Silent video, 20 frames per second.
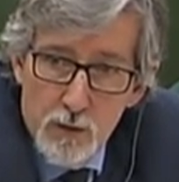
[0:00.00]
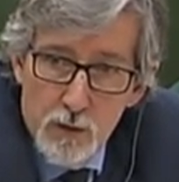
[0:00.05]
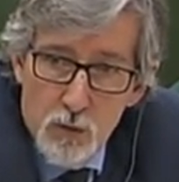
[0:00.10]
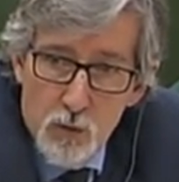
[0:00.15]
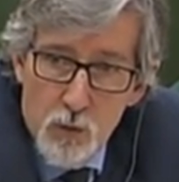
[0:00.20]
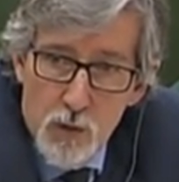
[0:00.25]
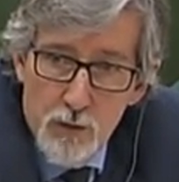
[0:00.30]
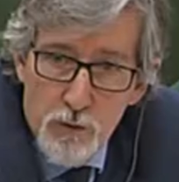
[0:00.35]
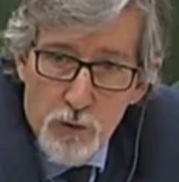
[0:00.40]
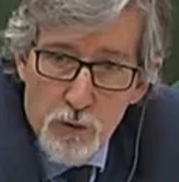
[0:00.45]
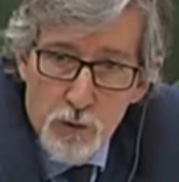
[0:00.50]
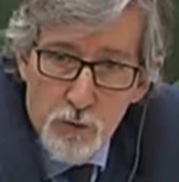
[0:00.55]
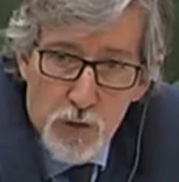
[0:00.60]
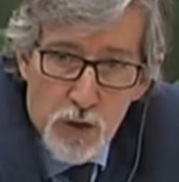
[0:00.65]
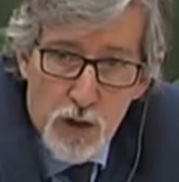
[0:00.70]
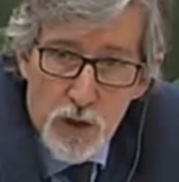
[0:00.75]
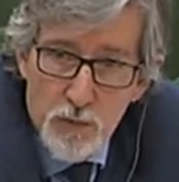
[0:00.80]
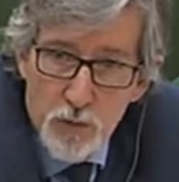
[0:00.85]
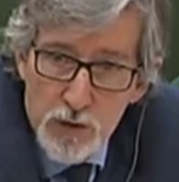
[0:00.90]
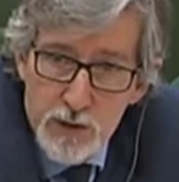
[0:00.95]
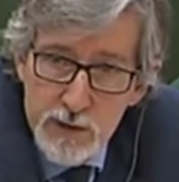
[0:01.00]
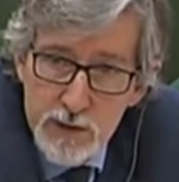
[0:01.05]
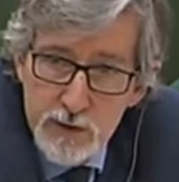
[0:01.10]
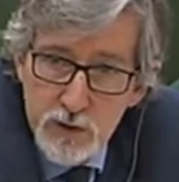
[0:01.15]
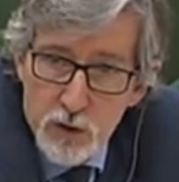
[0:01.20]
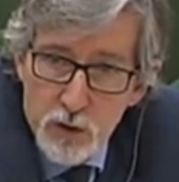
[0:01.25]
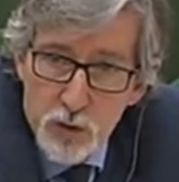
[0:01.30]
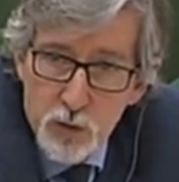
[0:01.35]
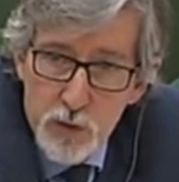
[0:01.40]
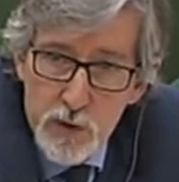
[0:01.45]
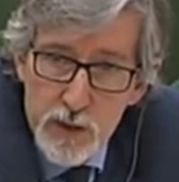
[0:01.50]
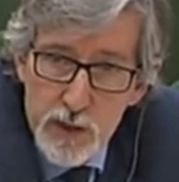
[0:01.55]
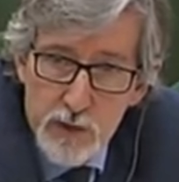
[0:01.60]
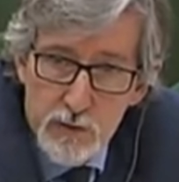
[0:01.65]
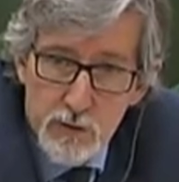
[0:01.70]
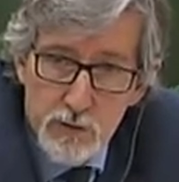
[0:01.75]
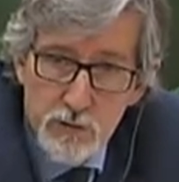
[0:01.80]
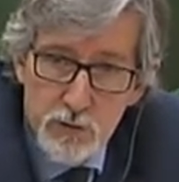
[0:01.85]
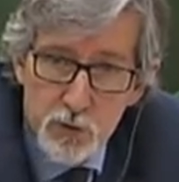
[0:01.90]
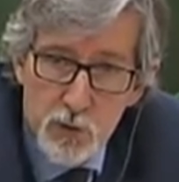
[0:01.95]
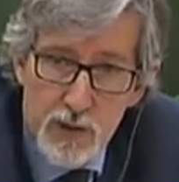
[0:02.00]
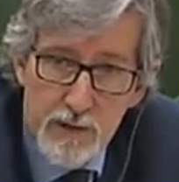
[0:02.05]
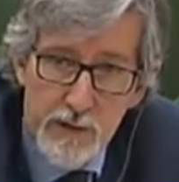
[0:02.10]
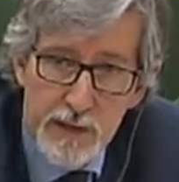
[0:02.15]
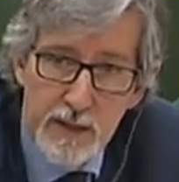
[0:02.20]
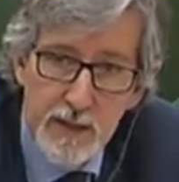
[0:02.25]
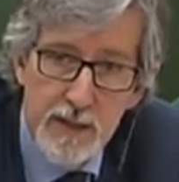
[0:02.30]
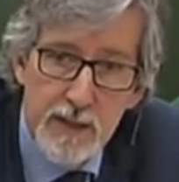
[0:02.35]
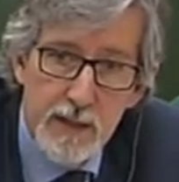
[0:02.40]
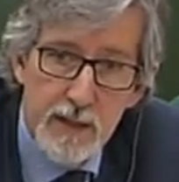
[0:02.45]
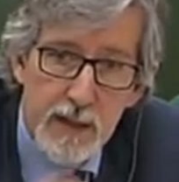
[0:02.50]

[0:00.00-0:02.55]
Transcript: whether monopolies are created. So I think